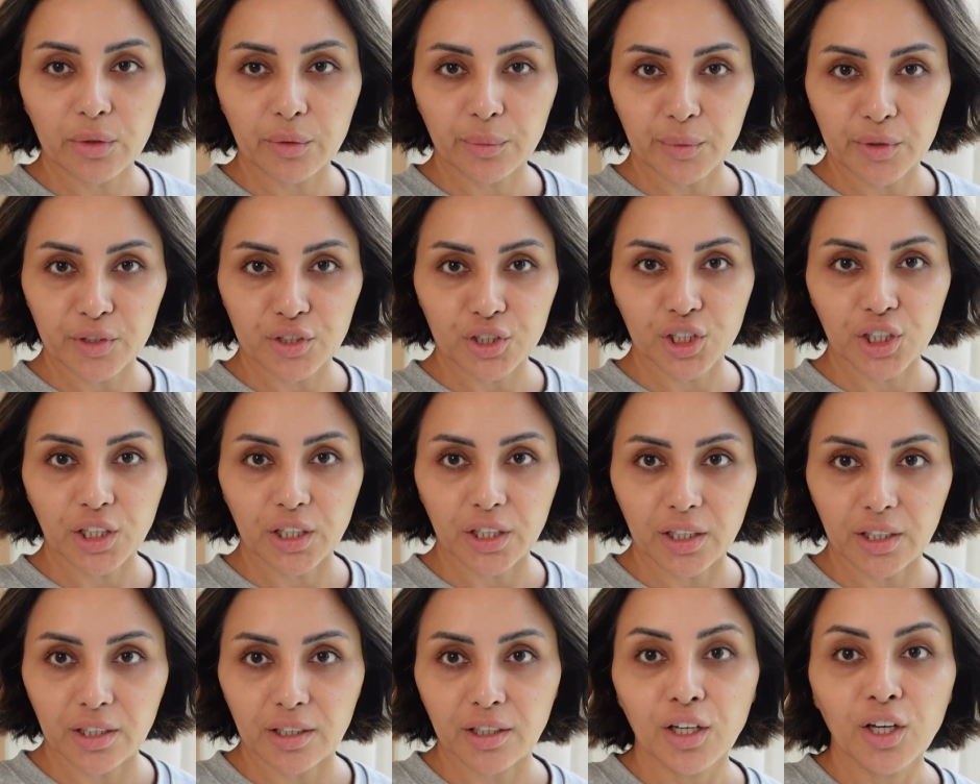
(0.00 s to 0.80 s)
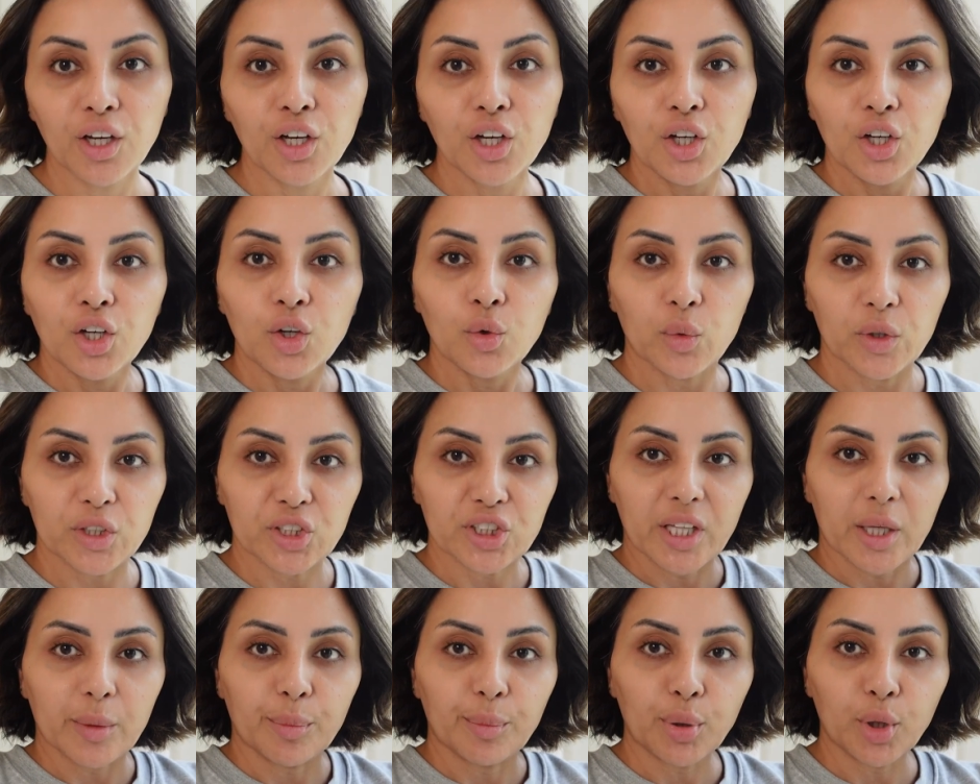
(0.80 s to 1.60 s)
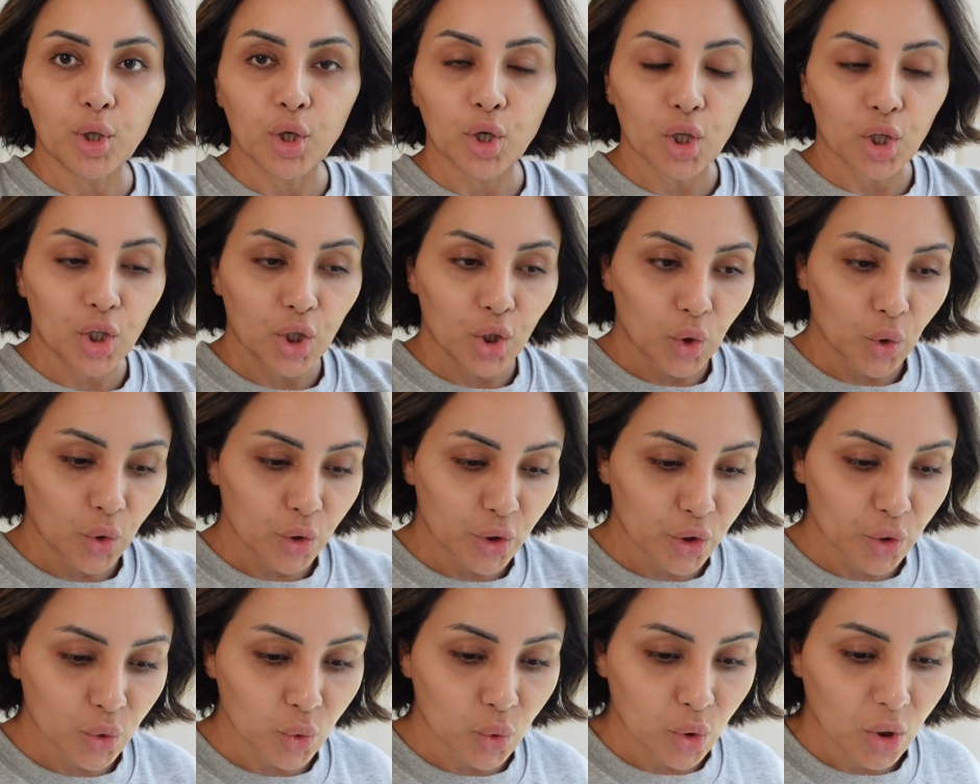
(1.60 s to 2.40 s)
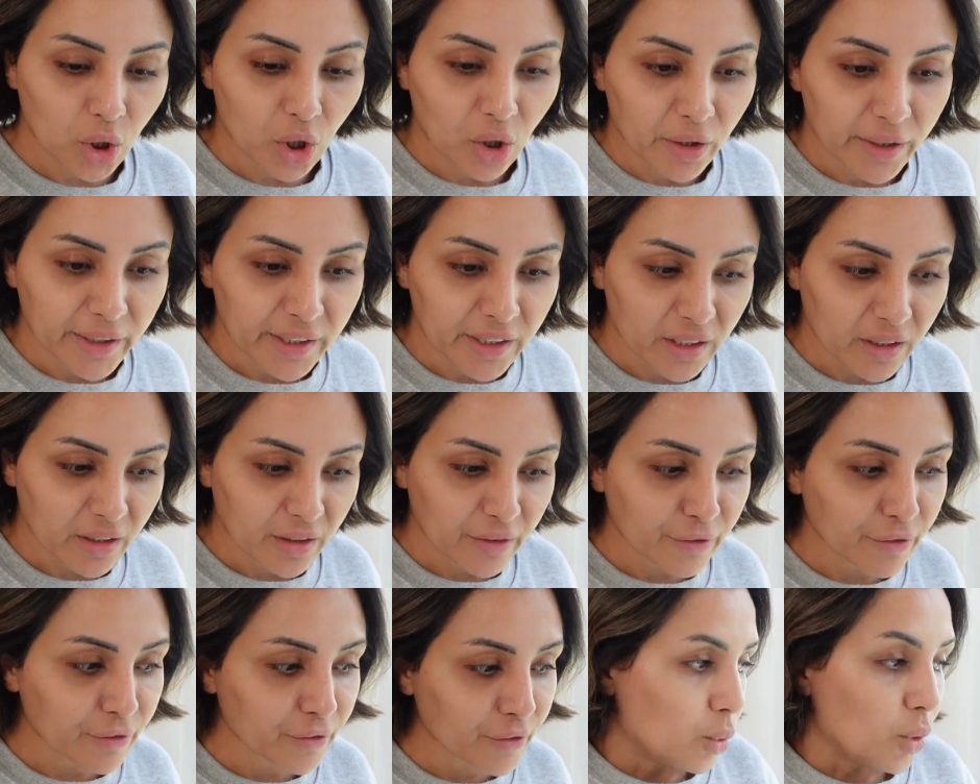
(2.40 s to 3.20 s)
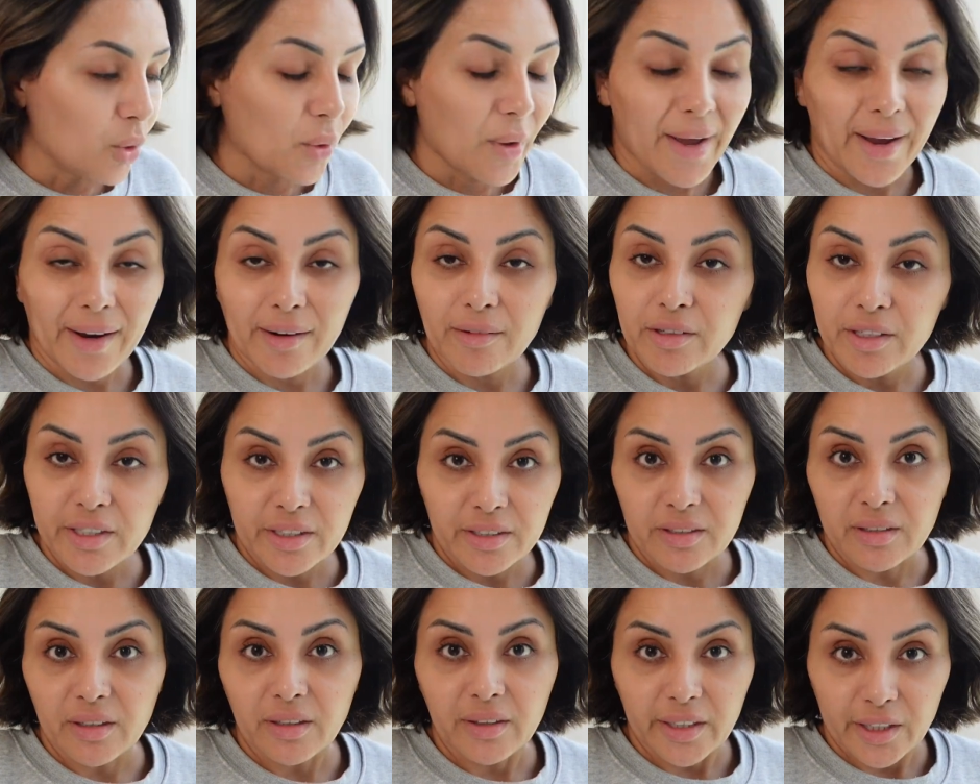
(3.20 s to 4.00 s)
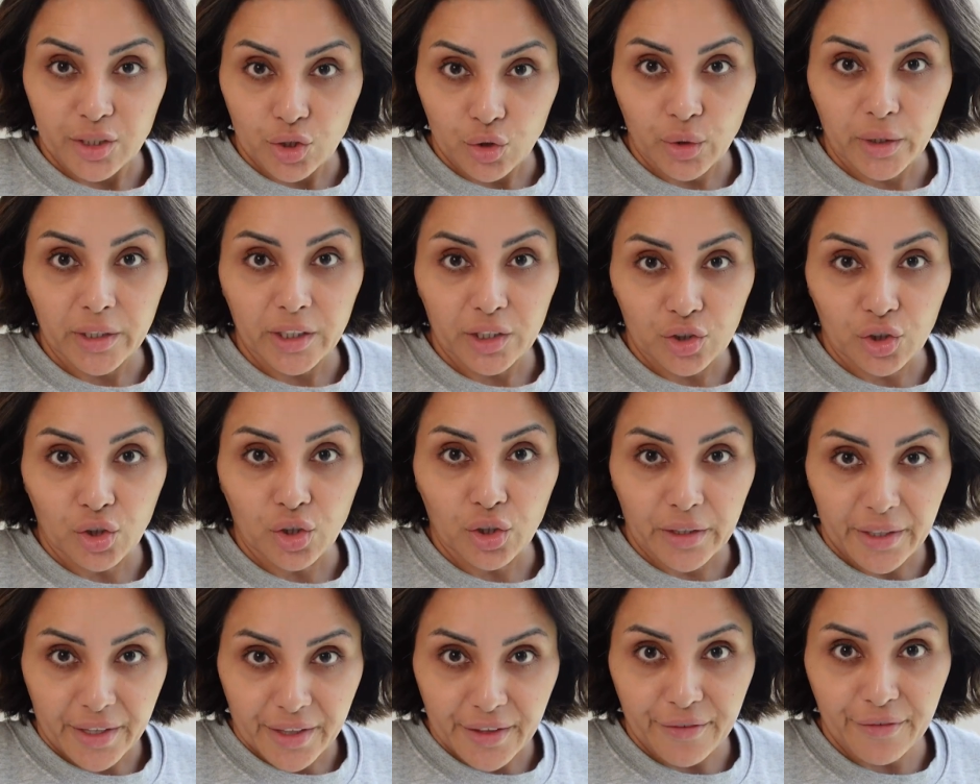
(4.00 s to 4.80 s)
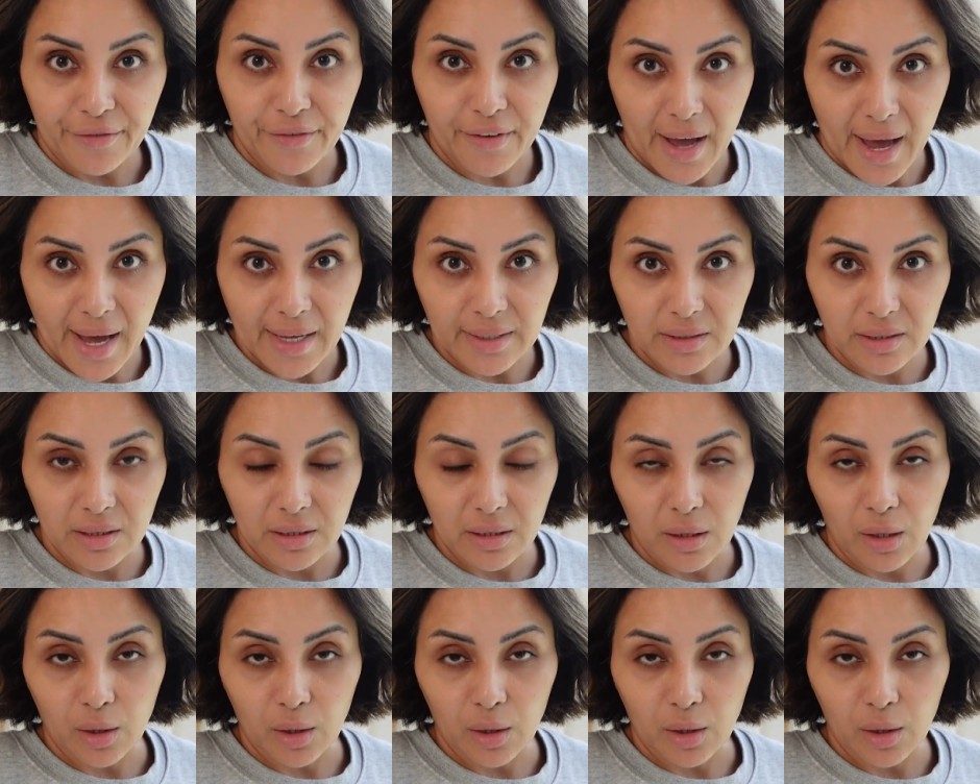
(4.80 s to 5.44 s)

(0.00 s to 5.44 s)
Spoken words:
machine, which they put along your kind of areas that they're trying to target the fat.